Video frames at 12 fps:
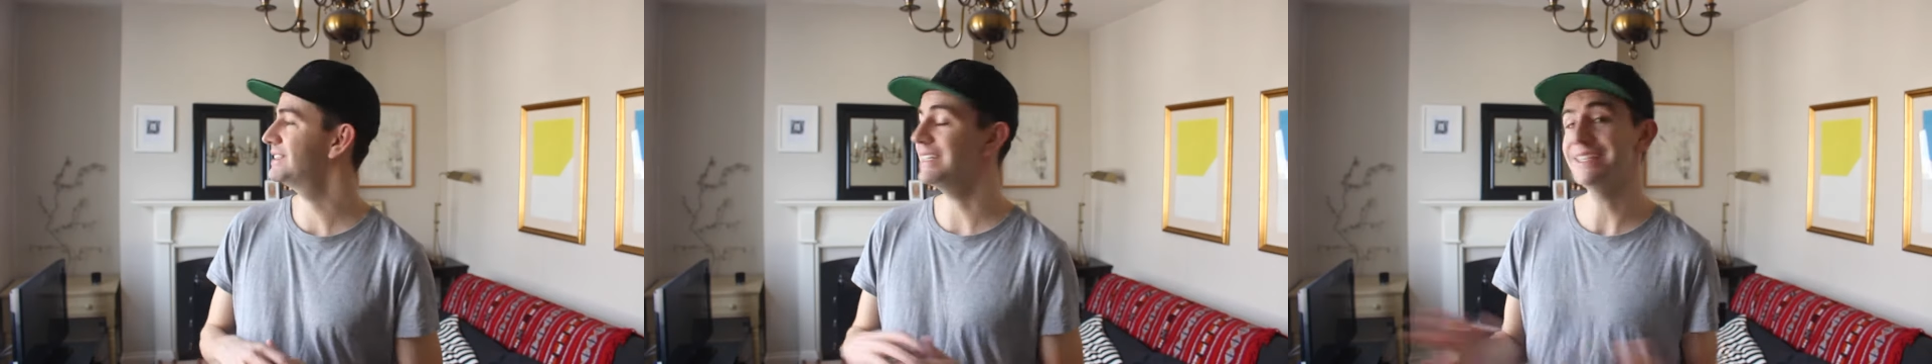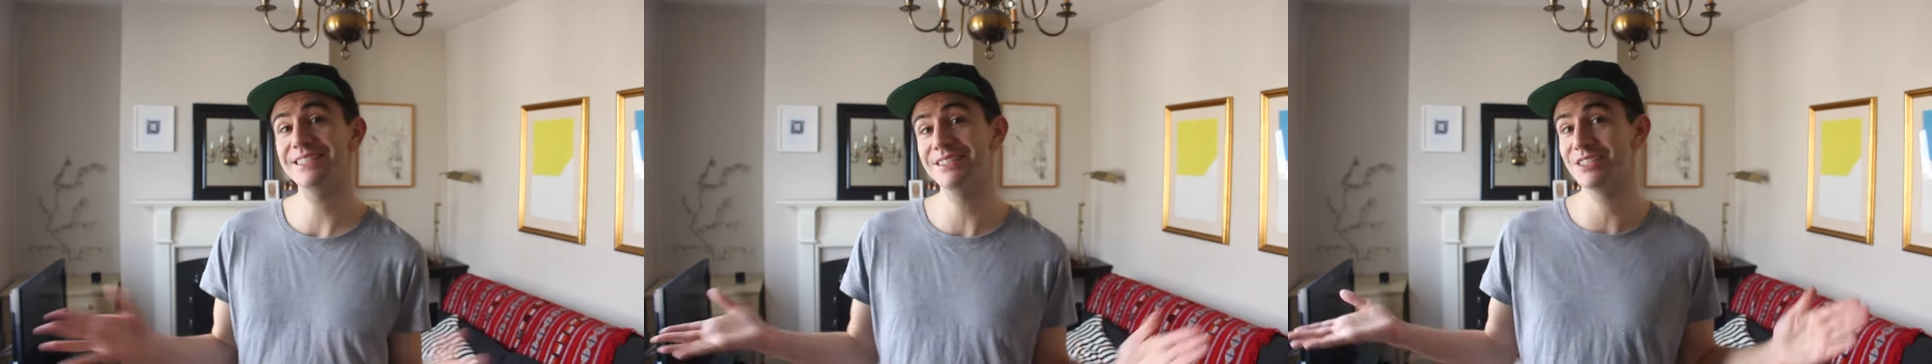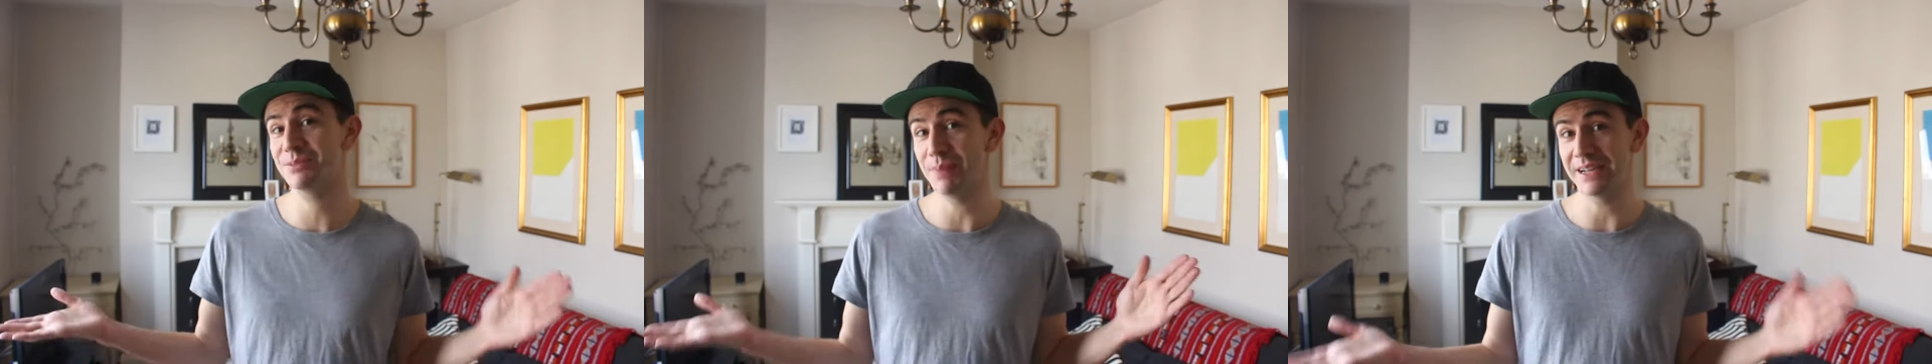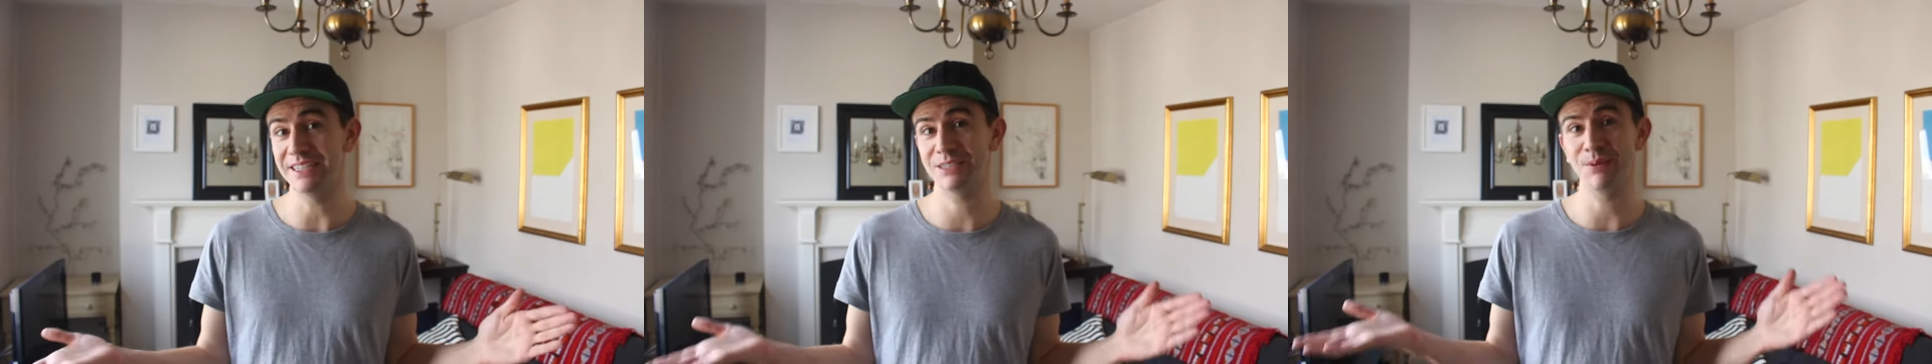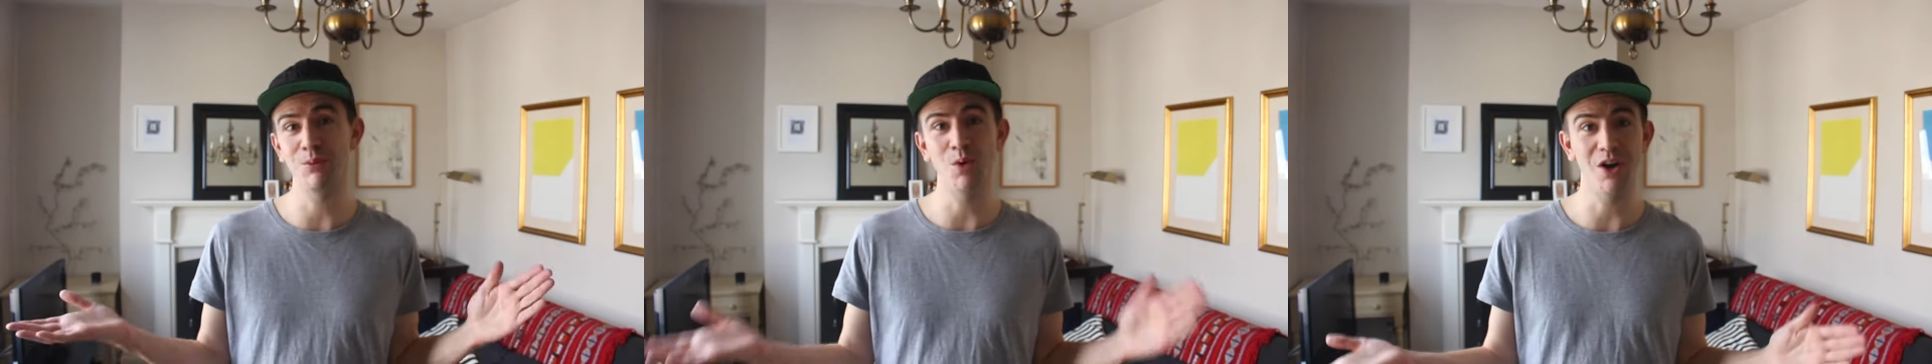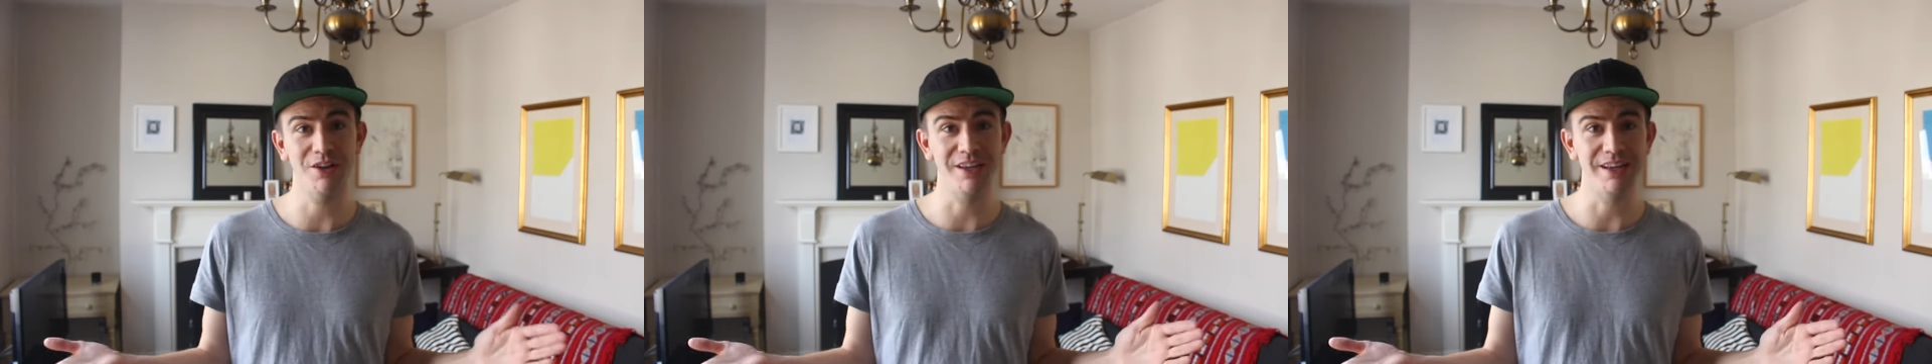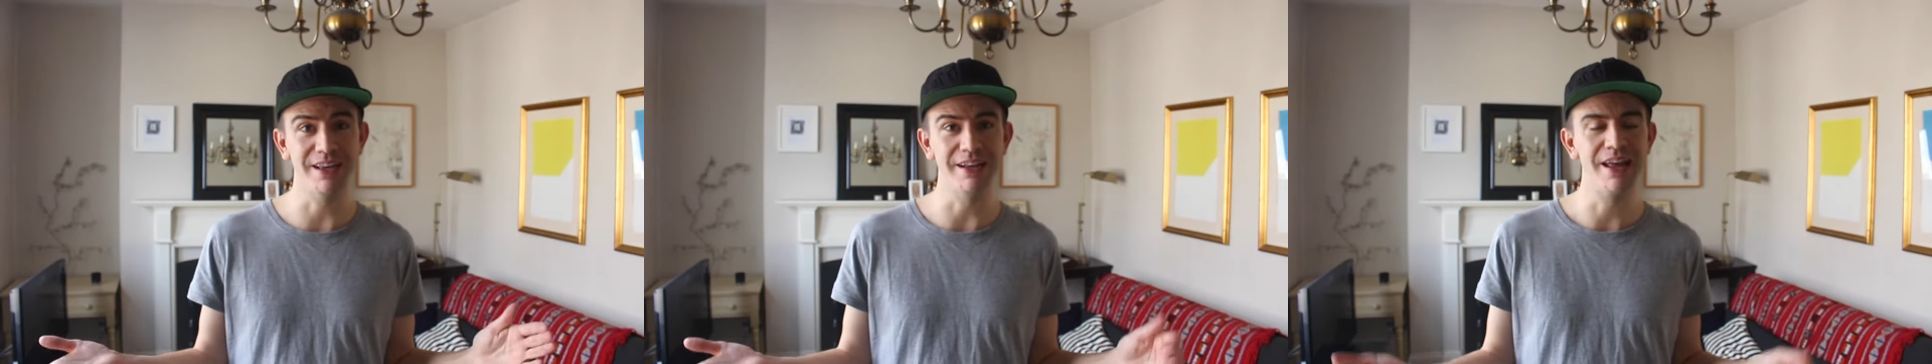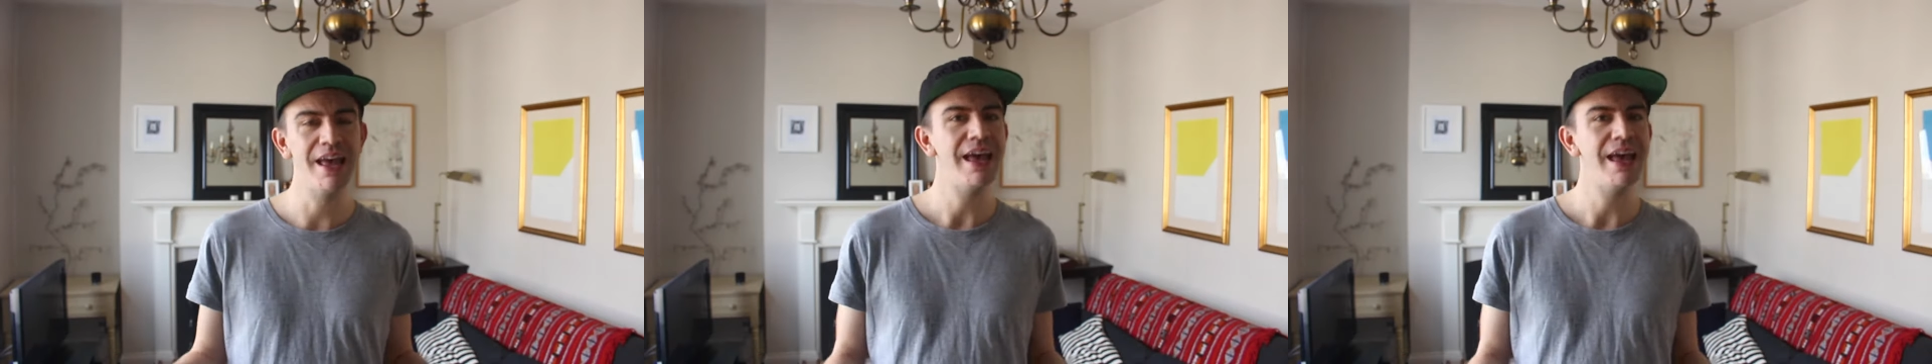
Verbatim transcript: decent space to be working in.